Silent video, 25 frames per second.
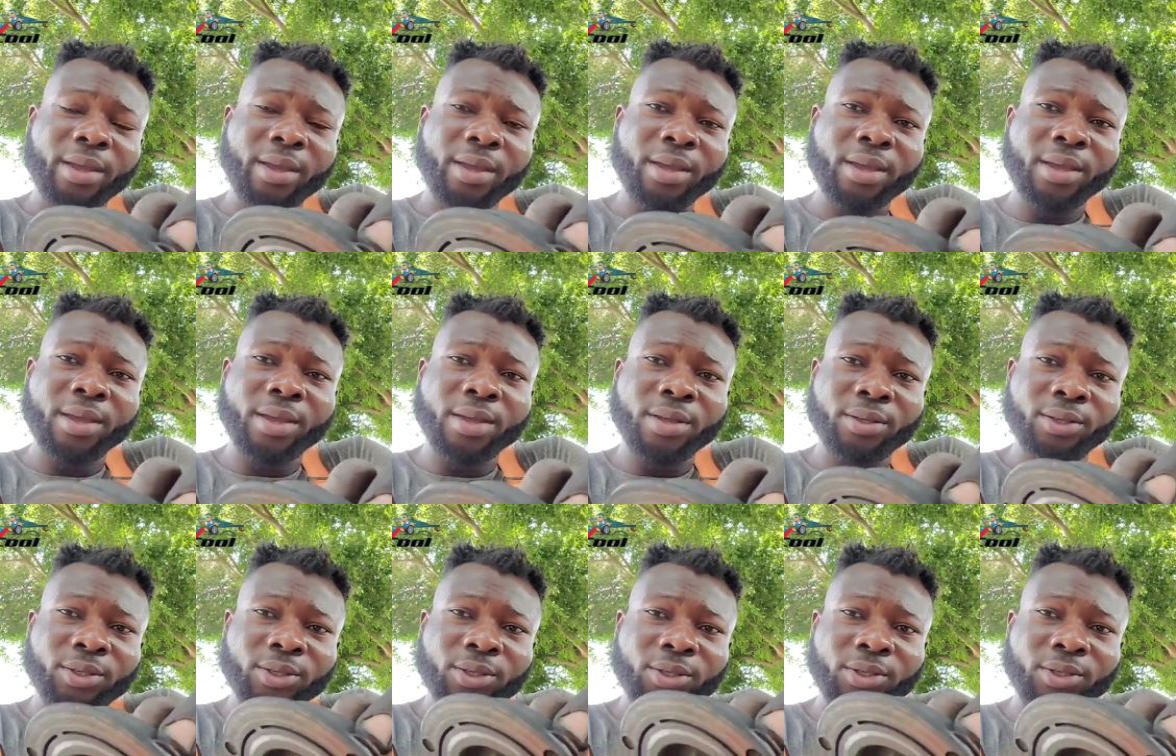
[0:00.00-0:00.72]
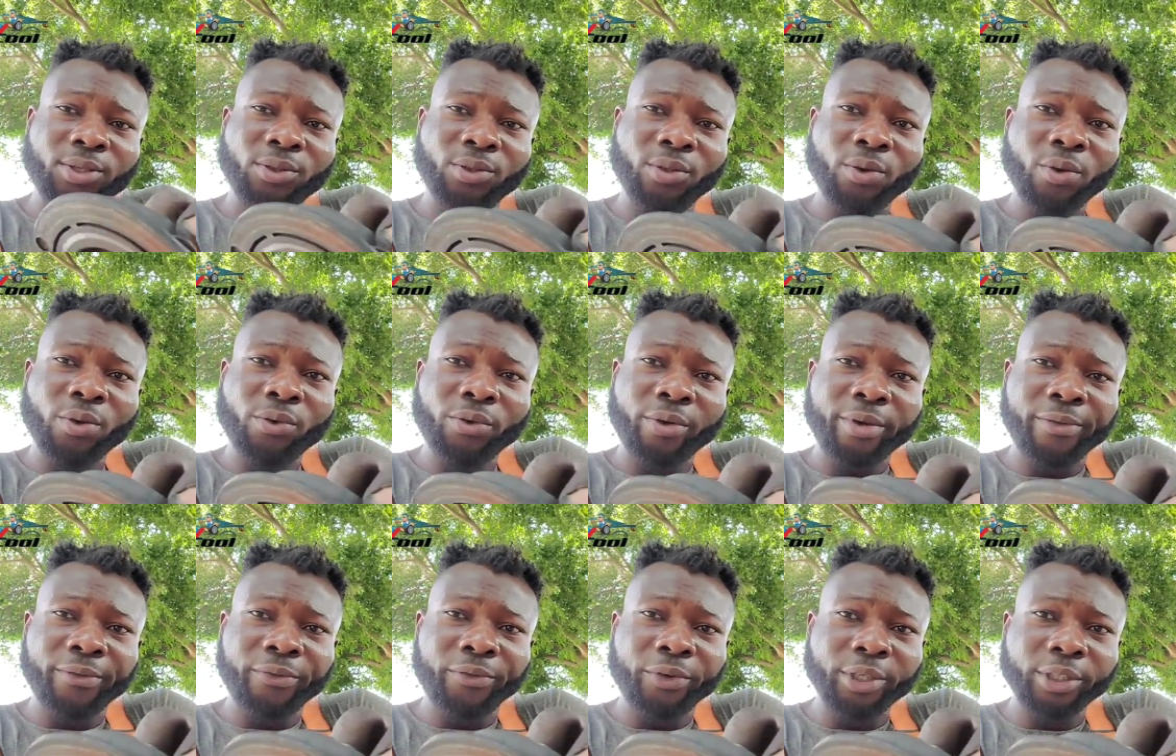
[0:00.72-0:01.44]
is no
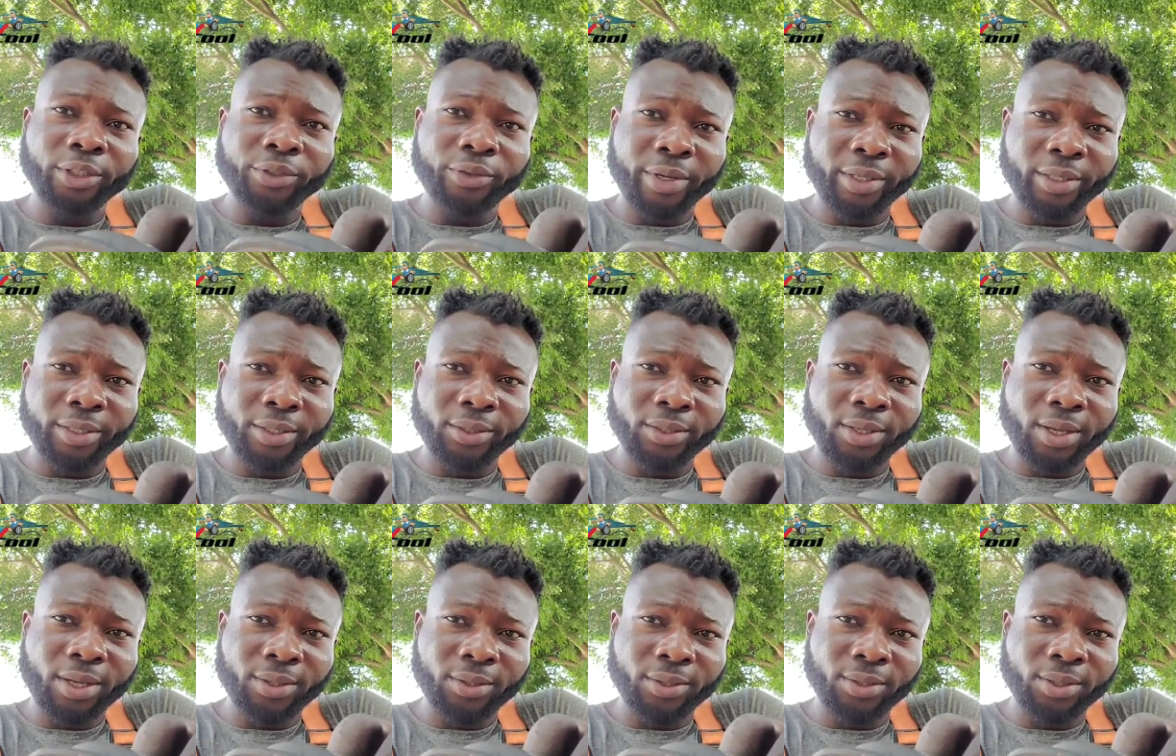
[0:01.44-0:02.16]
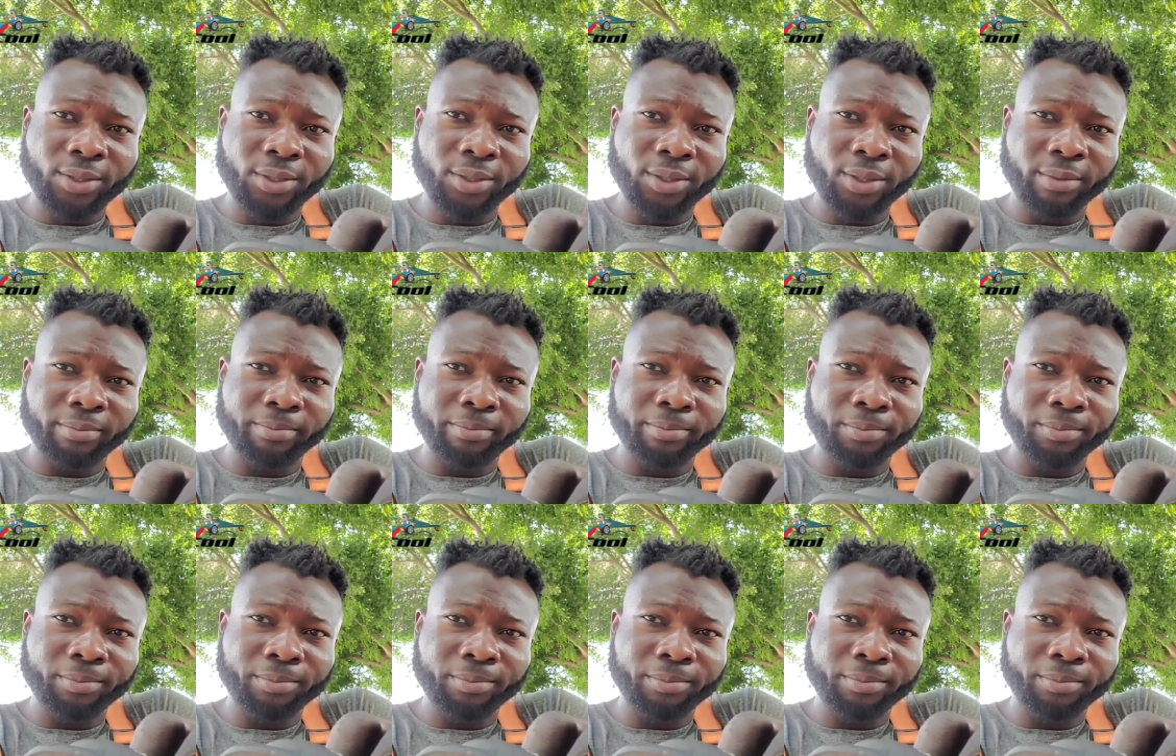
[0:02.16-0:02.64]
refrigerant inside the system.